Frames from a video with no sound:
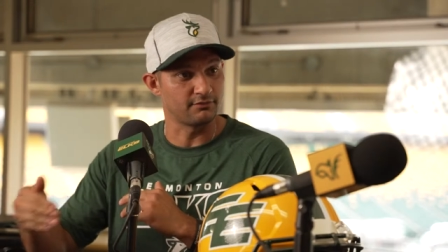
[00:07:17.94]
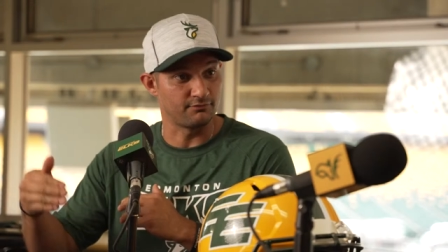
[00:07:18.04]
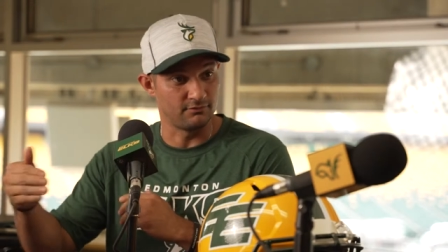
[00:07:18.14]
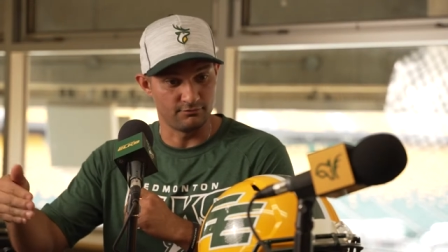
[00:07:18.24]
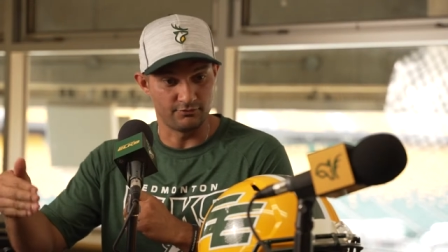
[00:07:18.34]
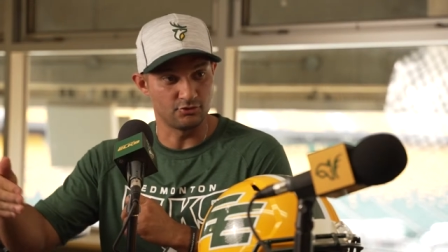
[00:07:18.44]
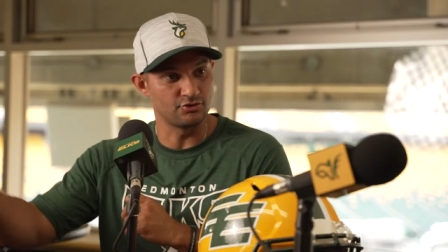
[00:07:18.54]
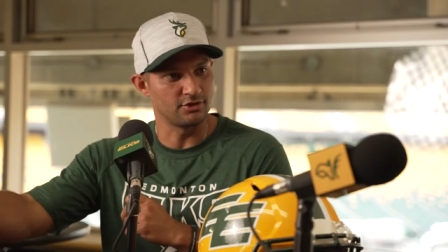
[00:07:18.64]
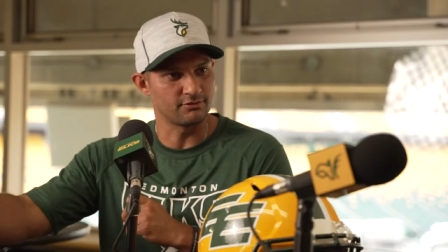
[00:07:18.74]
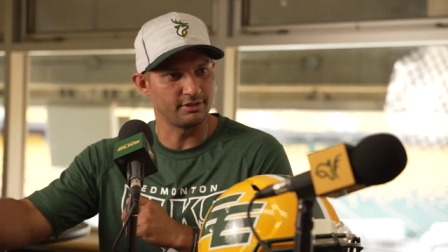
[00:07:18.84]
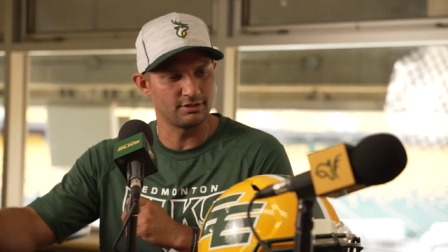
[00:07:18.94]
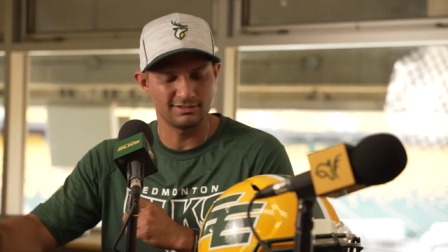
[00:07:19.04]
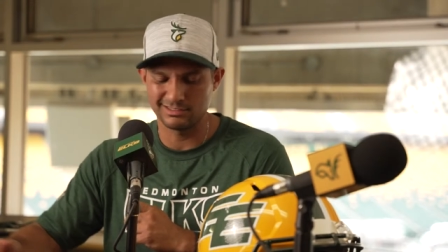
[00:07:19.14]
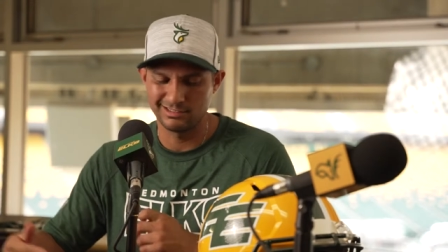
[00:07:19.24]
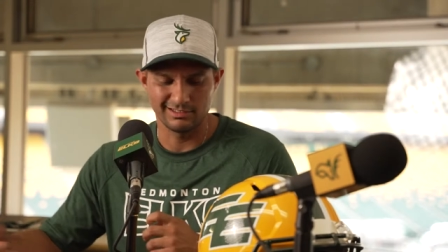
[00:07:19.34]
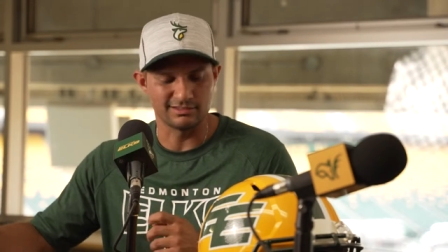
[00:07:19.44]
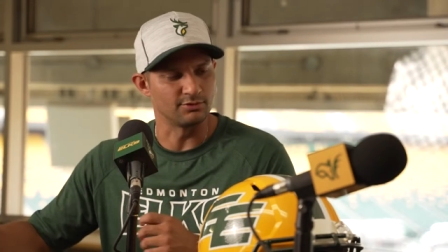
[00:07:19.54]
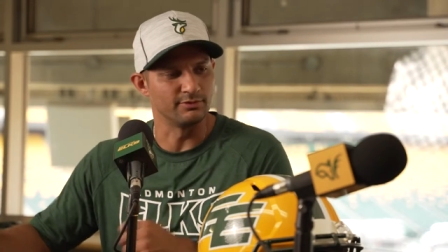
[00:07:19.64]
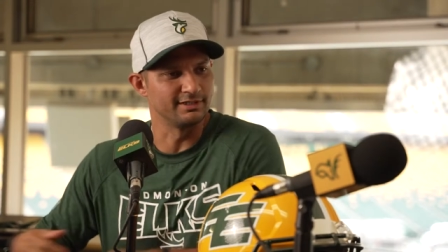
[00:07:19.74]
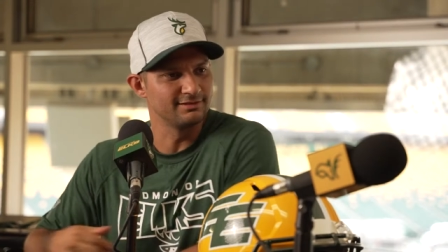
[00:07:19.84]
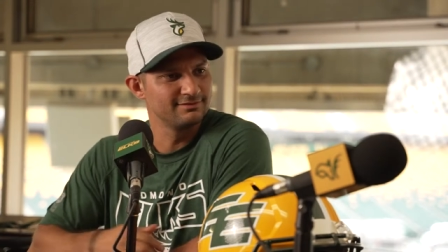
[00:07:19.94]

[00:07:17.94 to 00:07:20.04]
the future generations, it's a win.